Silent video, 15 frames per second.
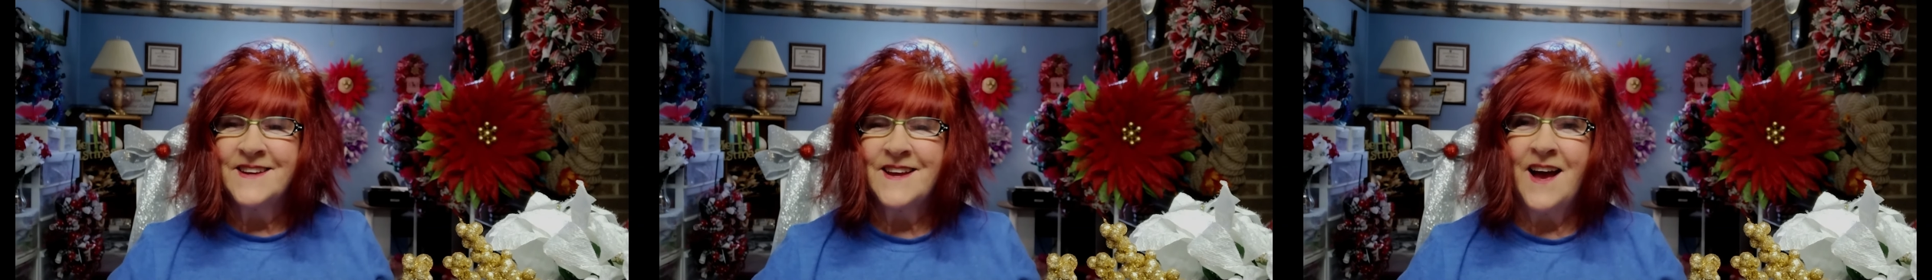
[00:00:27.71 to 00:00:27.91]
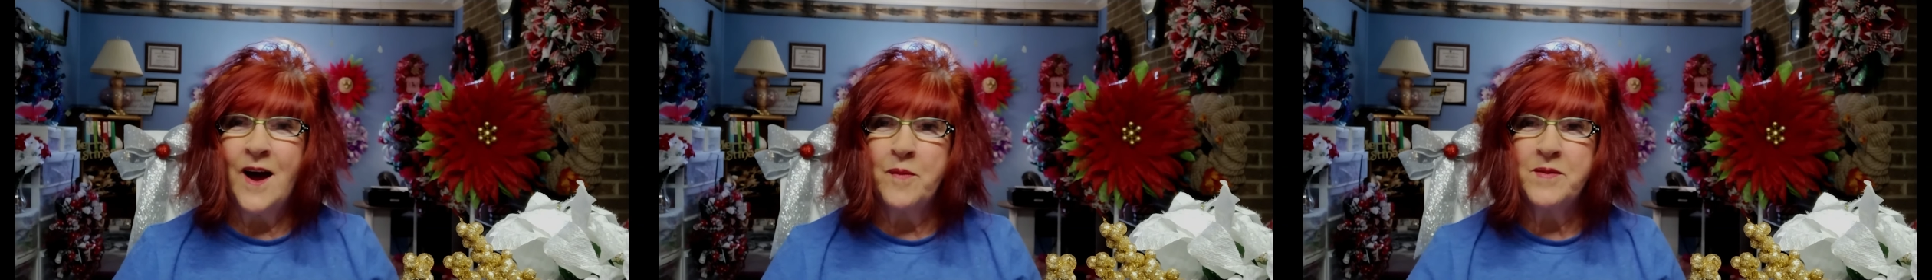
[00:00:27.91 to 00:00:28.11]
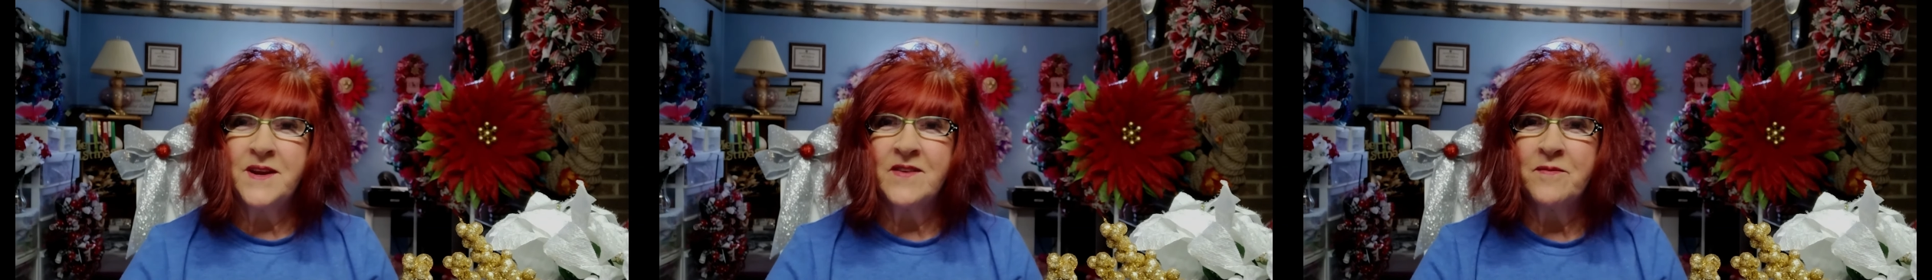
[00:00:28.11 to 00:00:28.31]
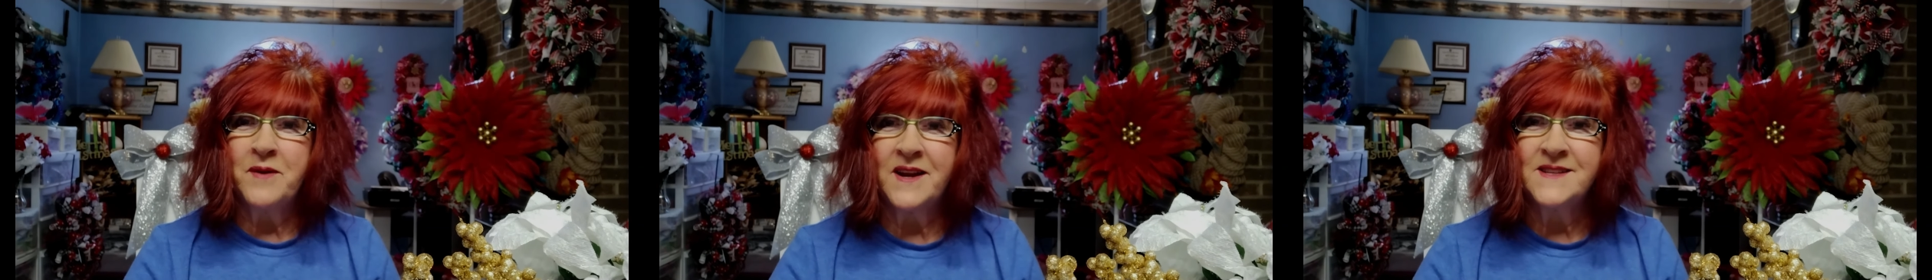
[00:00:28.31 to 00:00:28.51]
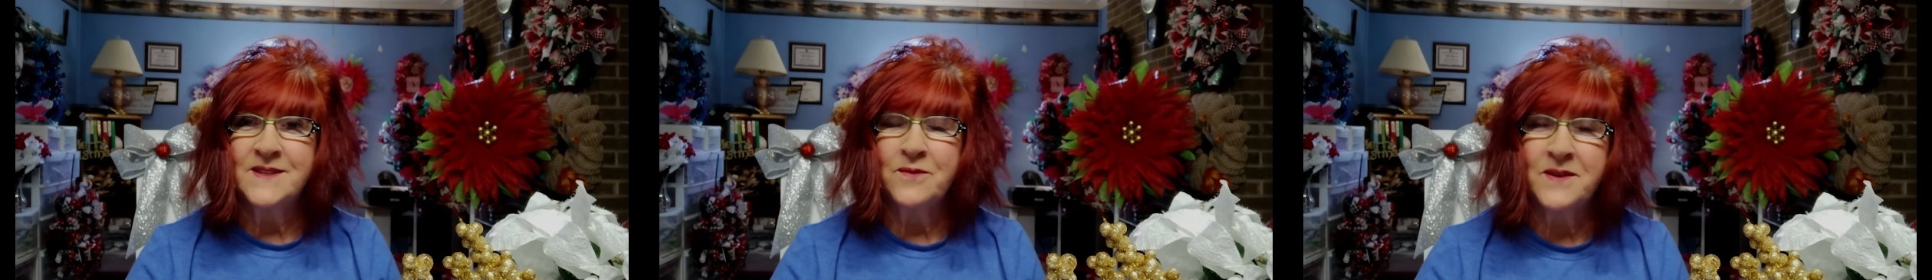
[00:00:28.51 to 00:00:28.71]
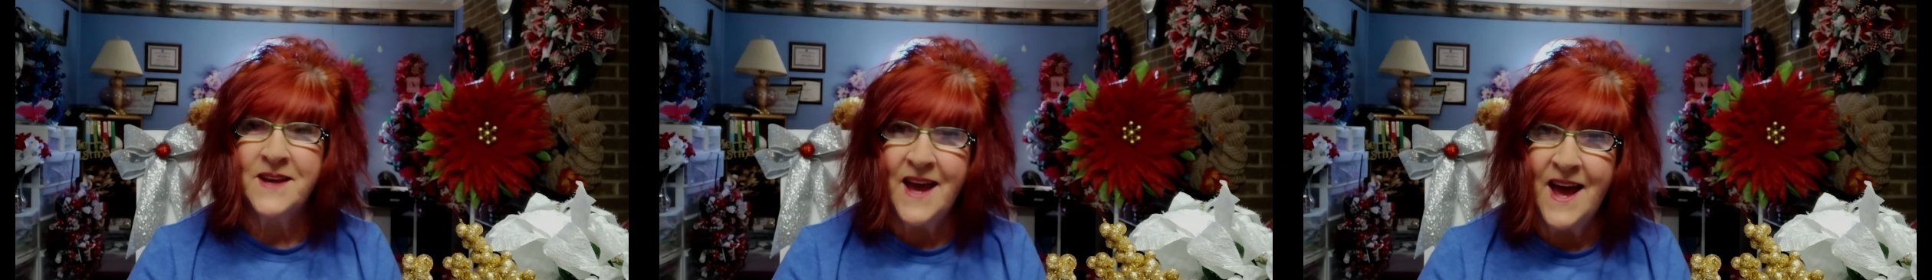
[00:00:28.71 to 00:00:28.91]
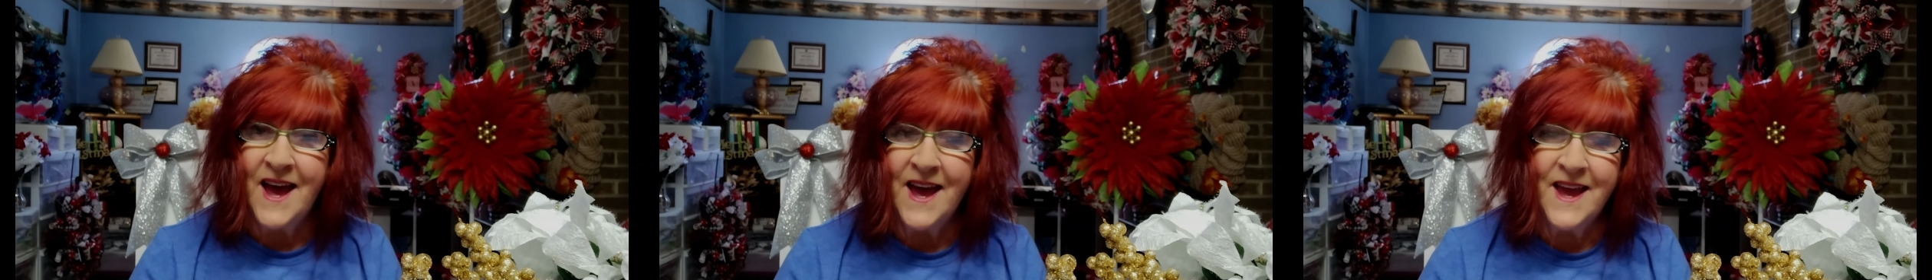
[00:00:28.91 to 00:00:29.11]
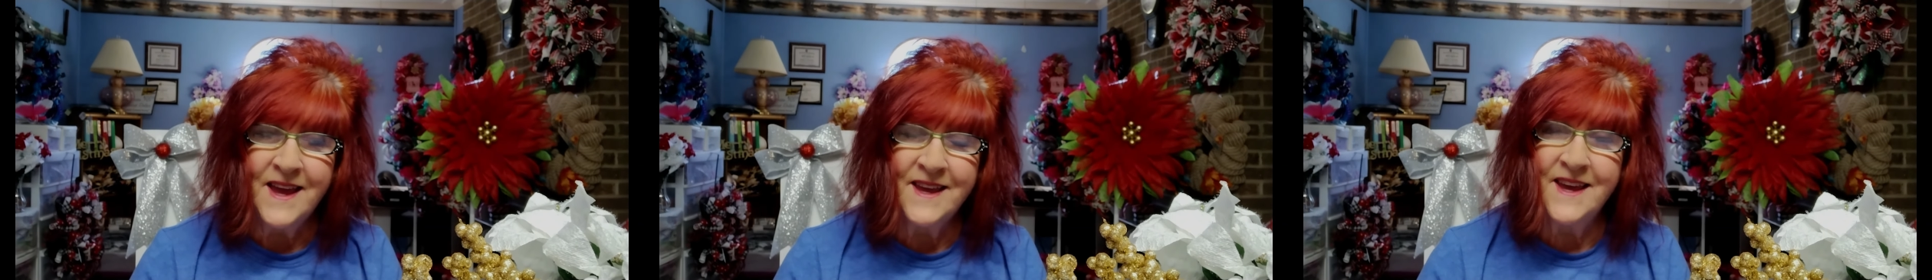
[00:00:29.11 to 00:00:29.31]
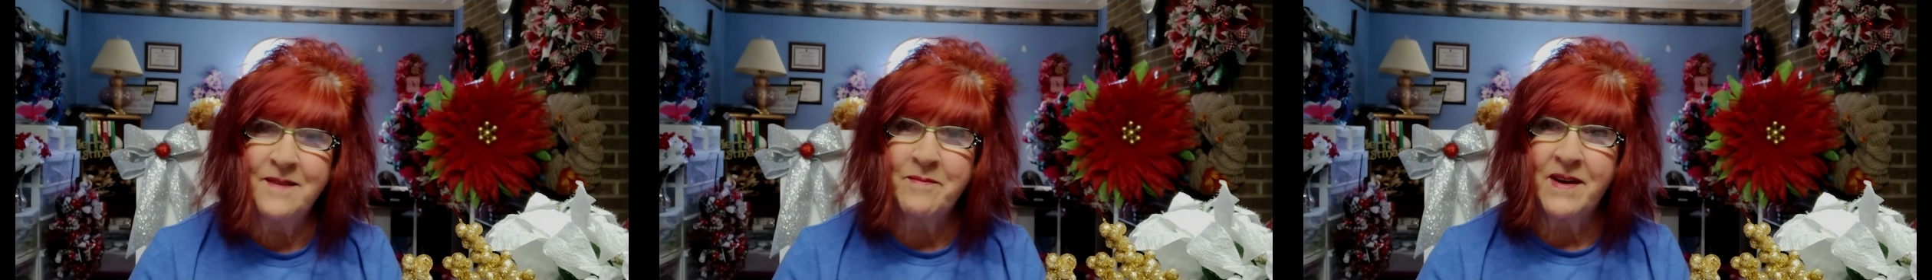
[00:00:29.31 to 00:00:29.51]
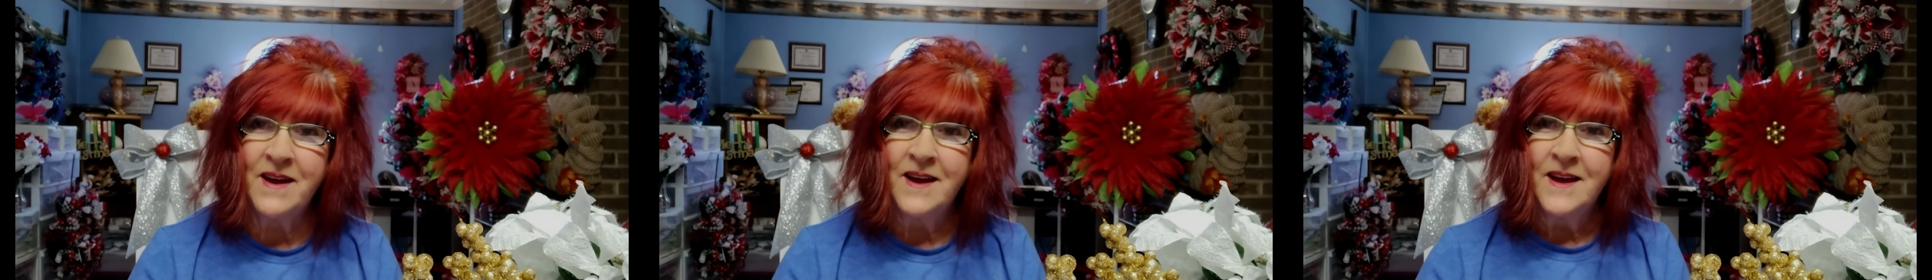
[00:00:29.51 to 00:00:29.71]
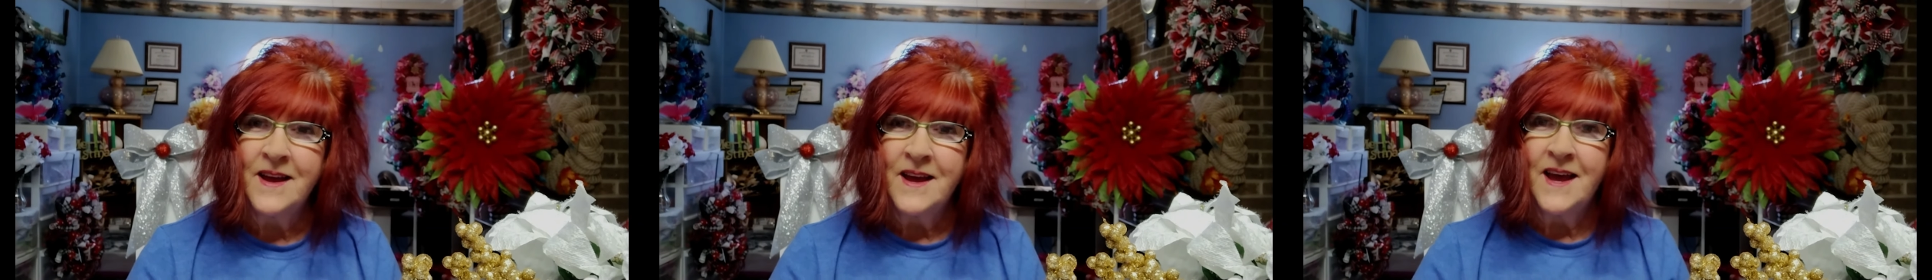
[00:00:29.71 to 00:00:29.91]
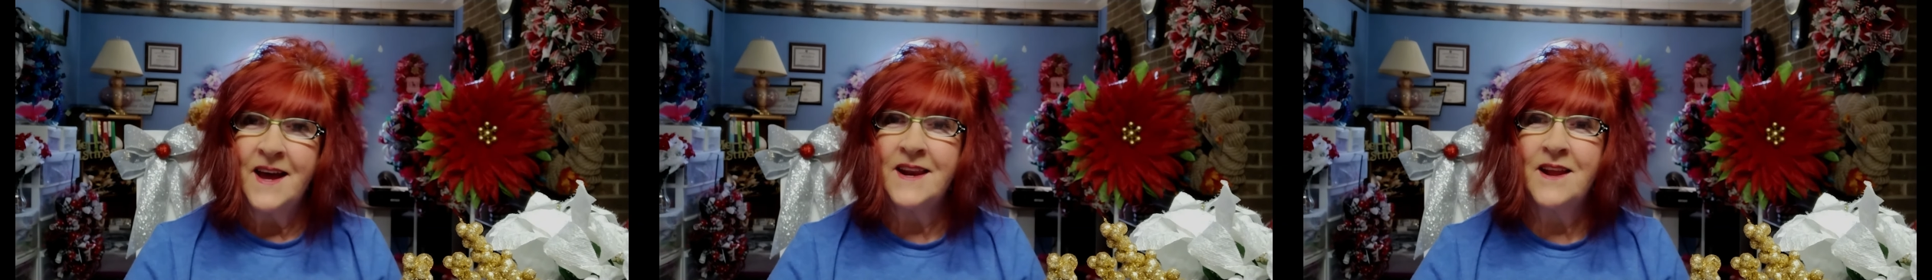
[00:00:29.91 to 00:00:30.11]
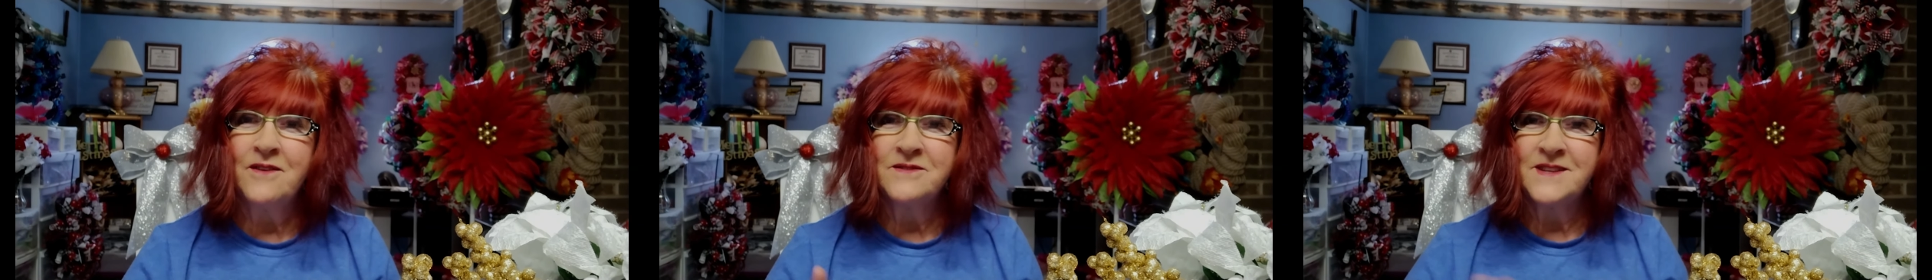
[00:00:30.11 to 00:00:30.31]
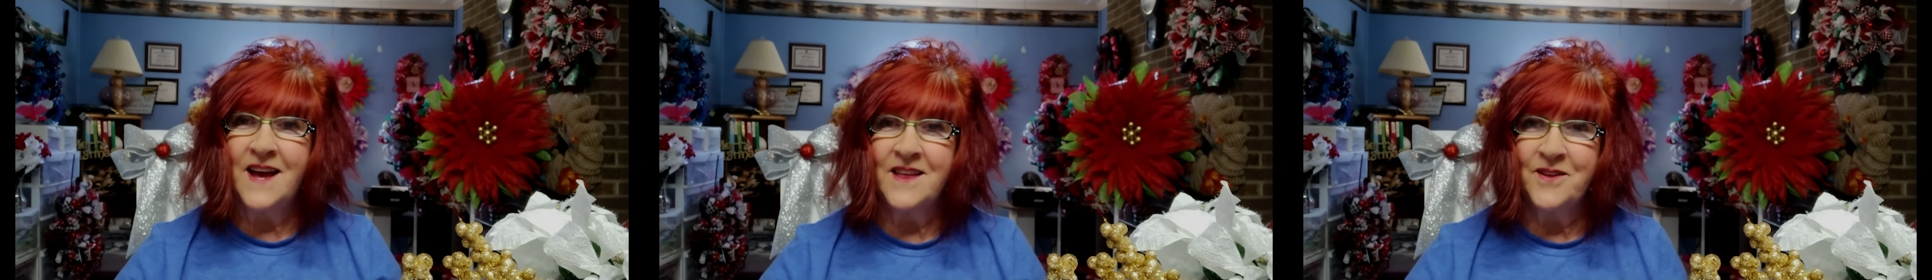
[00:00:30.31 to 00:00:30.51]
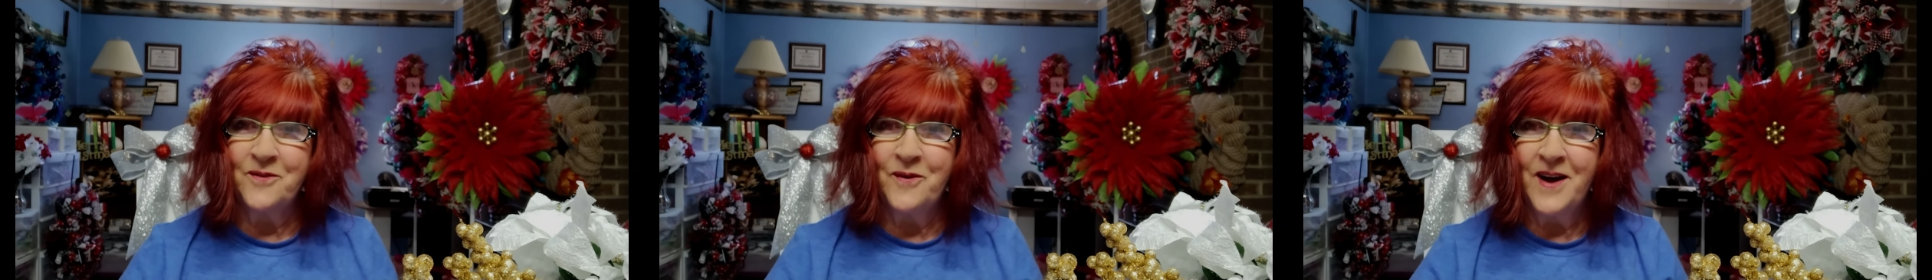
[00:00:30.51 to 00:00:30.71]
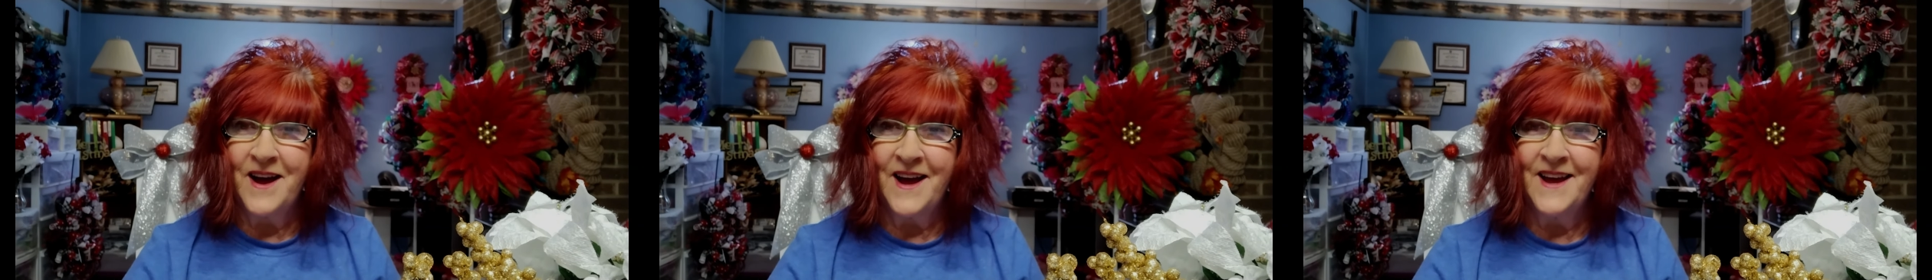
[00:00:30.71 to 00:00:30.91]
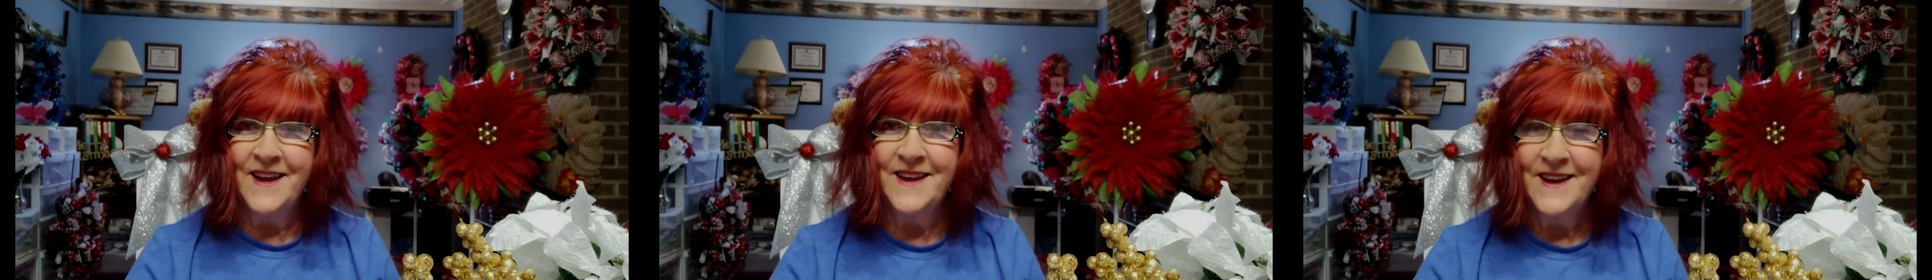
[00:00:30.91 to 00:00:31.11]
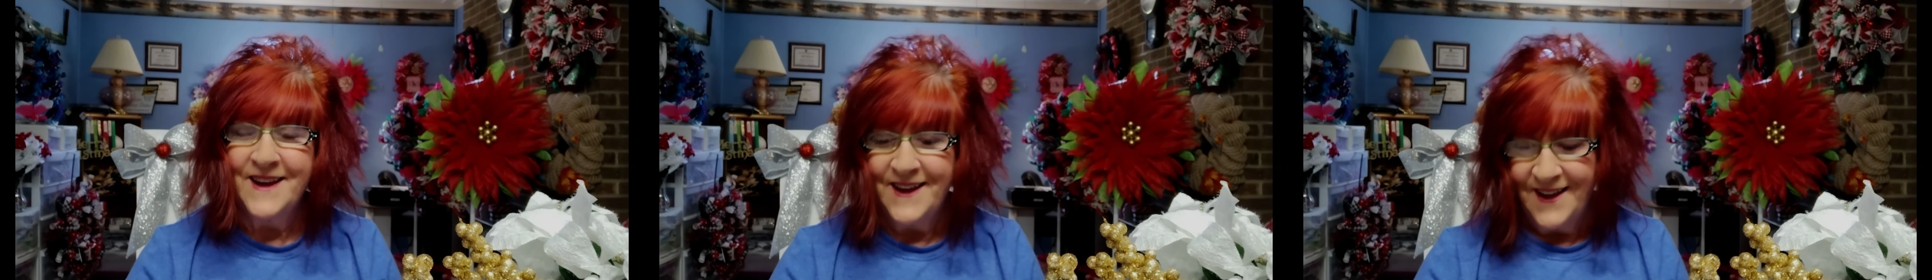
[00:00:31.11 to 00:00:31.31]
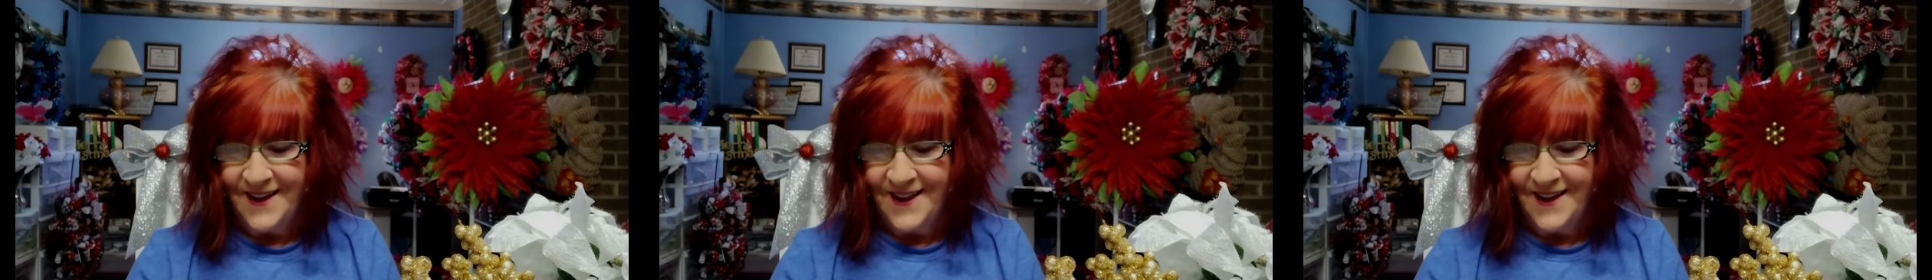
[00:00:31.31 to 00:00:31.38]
I'm hoping everybody's okay. Get my hellos out of the way.